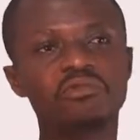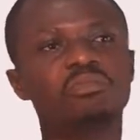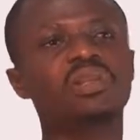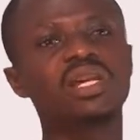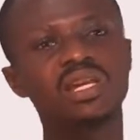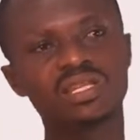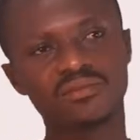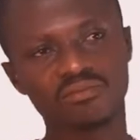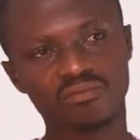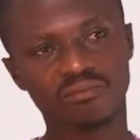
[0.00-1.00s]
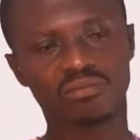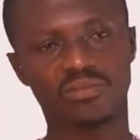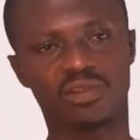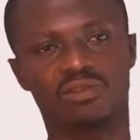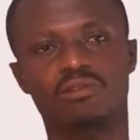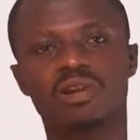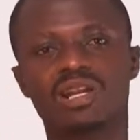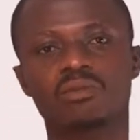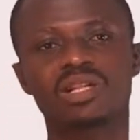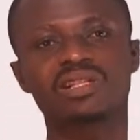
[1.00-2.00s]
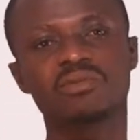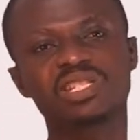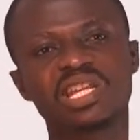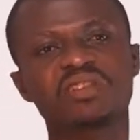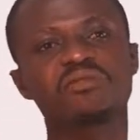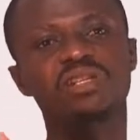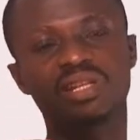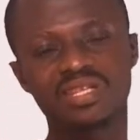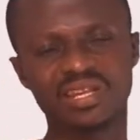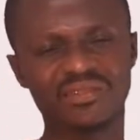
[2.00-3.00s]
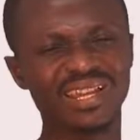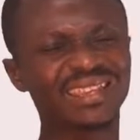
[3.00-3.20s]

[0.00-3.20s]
replaced or can what? Regenerate itself.